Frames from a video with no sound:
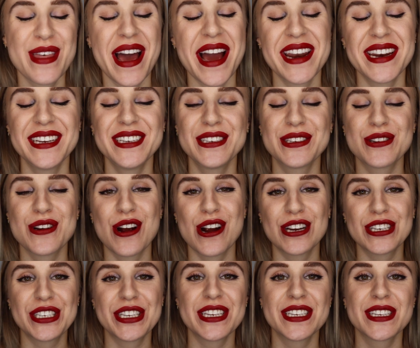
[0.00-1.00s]
that is
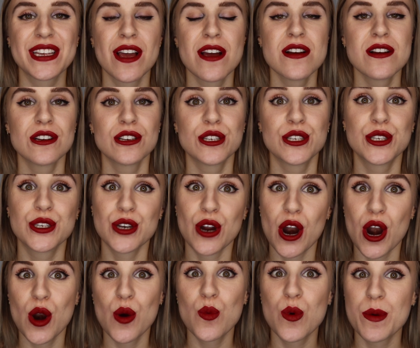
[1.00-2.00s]
Nars's
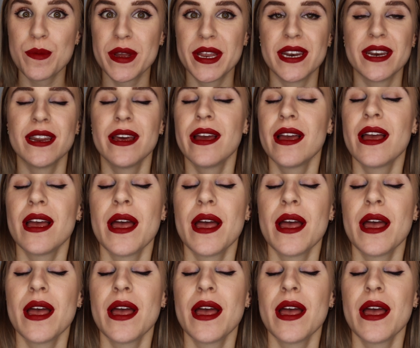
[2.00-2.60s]
StarWoman